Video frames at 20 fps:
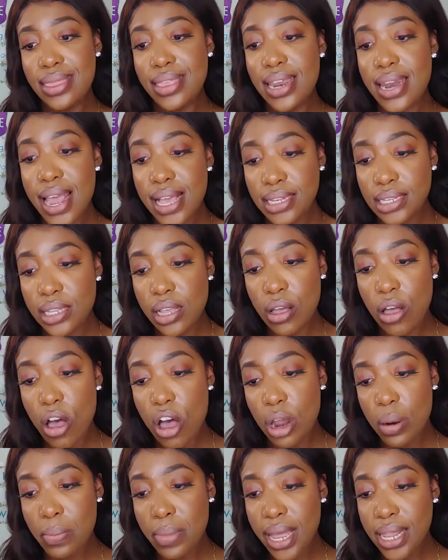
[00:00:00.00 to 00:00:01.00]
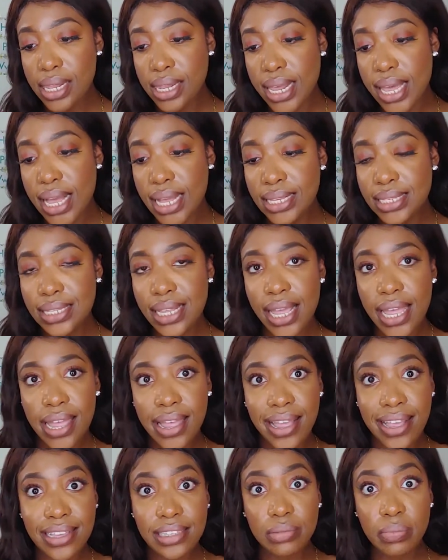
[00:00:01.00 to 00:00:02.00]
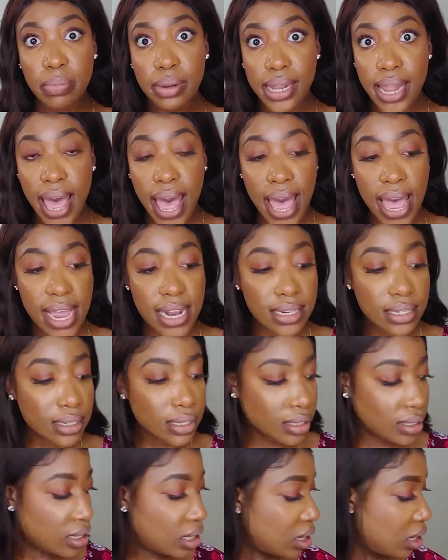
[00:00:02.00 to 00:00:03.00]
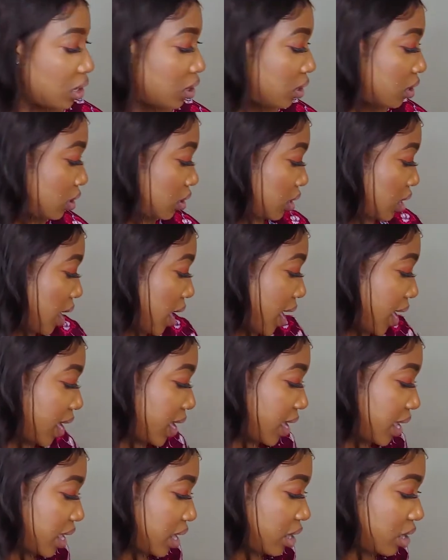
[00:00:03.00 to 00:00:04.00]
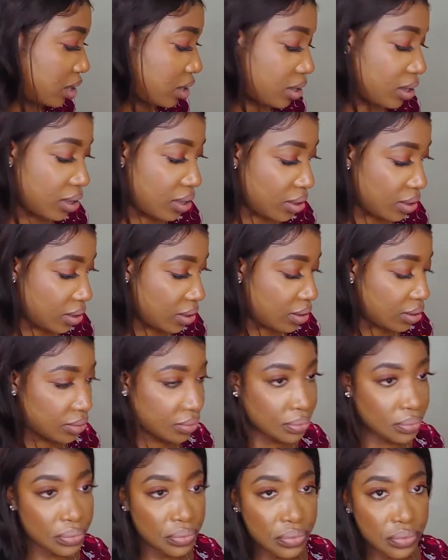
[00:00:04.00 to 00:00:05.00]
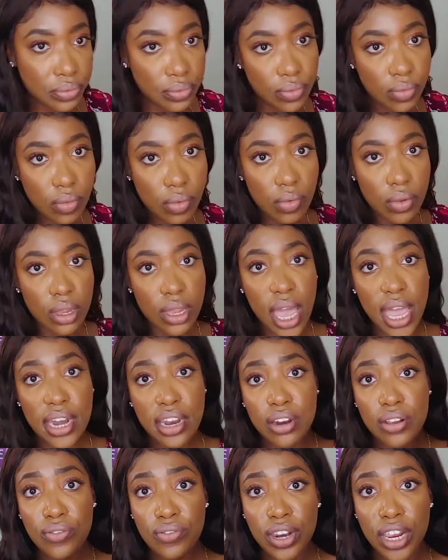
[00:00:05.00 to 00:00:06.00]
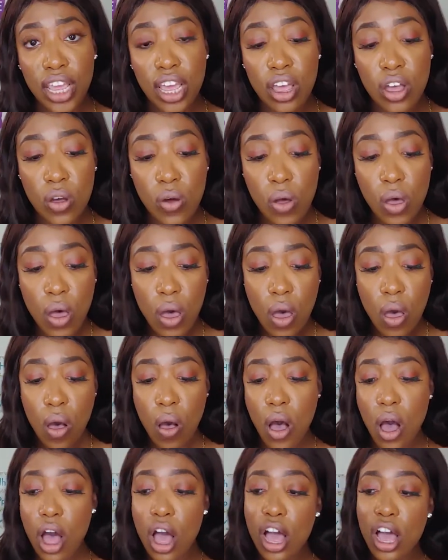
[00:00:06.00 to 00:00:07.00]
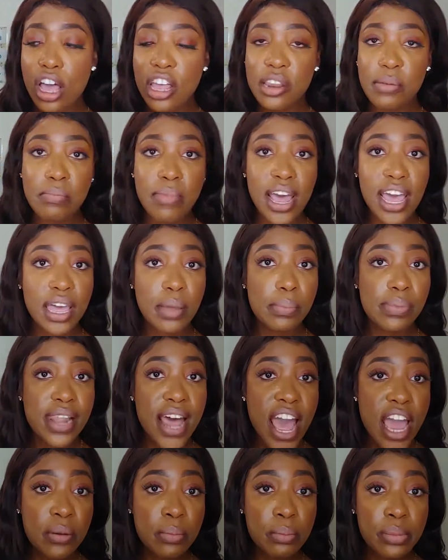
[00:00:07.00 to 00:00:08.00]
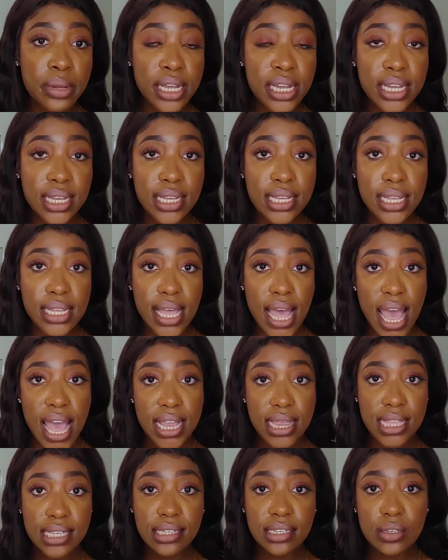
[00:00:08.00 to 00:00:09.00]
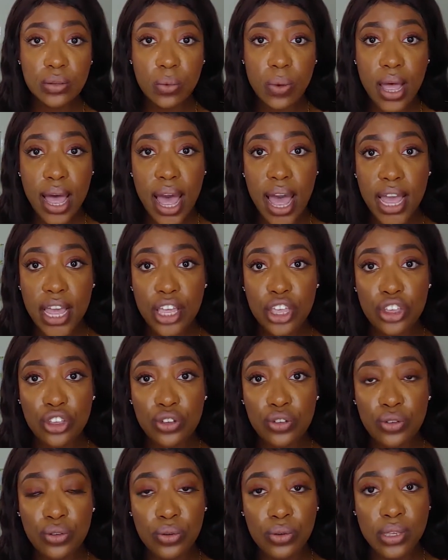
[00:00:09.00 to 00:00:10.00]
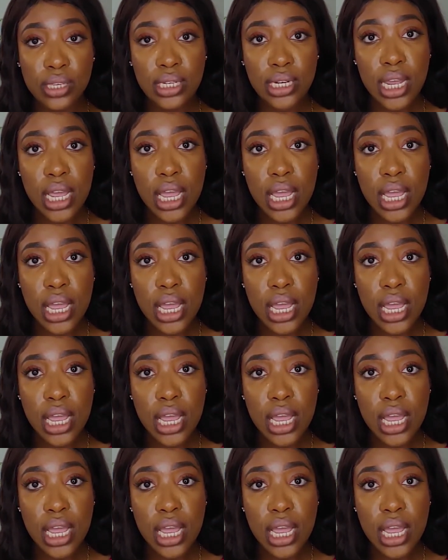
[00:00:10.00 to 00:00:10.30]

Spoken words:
the next thing on my list is plans. And I did a video on my plan book, and this is what I used